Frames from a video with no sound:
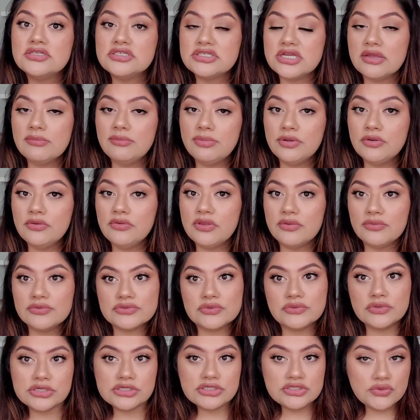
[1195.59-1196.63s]
shampoo that
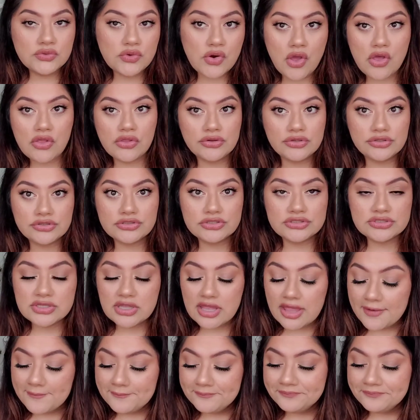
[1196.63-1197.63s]
was only two dollars.